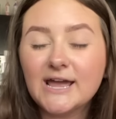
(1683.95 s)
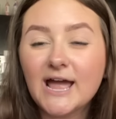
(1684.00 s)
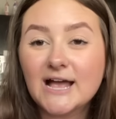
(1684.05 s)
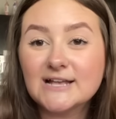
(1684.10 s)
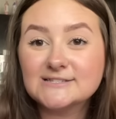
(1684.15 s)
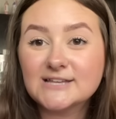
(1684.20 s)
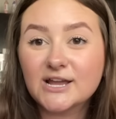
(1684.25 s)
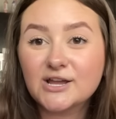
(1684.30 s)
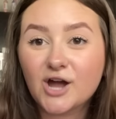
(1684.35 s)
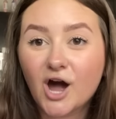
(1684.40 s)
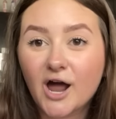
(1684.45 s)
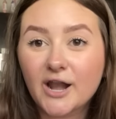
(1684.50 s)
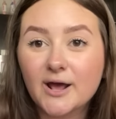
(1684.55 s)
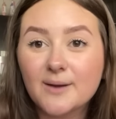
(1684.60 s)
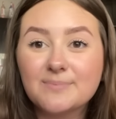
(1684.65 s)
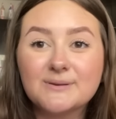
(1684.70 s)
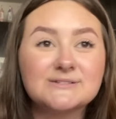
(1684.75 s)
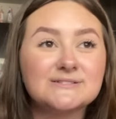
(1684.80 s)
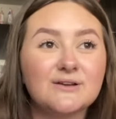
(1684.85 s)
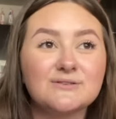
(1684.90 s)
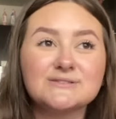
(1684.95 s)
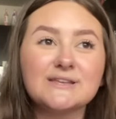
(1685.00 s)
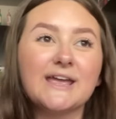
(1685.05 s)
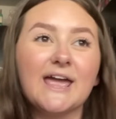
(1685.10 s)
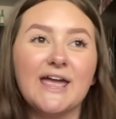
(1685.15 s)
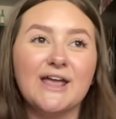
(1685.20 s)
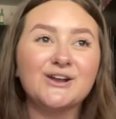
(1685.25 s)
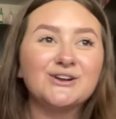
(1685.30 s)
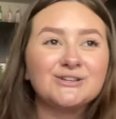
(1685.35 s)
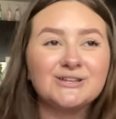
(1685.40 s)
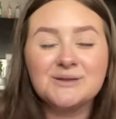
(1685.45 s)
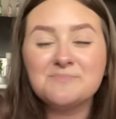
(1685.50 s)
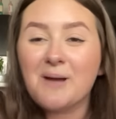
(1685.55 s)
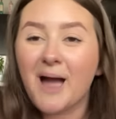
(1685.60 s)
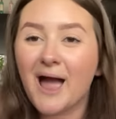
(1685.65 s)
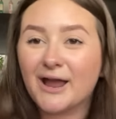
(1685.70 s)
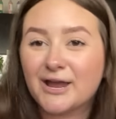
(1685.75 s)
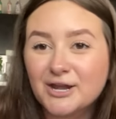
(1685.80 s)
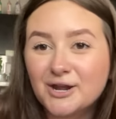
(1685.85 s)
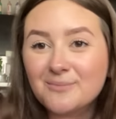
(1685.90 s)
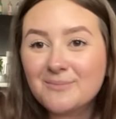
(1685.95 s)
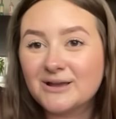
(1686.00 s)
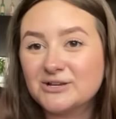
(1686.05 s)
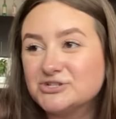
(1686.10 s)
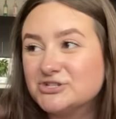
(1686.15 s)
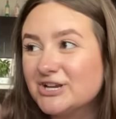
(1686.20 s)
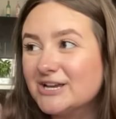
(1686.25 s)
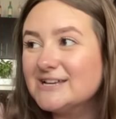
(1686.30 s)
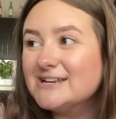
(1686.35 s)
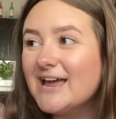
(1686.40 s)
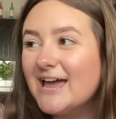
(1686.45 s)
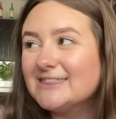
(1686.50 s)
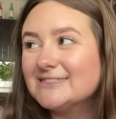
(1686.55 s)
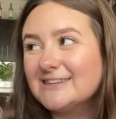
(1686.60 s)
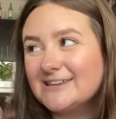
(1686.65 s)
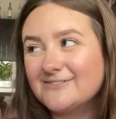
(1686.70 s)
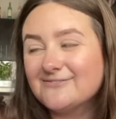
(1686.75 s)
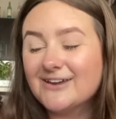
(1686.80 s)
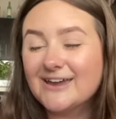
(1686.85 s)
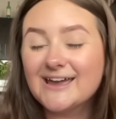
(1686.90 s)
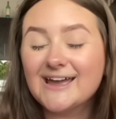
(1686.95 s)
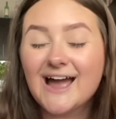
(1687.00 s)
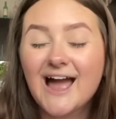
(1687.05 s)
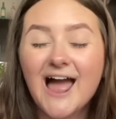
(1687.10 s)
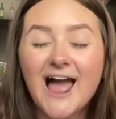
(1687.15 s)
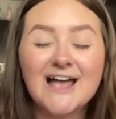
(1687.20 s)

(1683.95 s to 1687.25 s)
as I got up, because I was like angrily packing up my shit and leaving,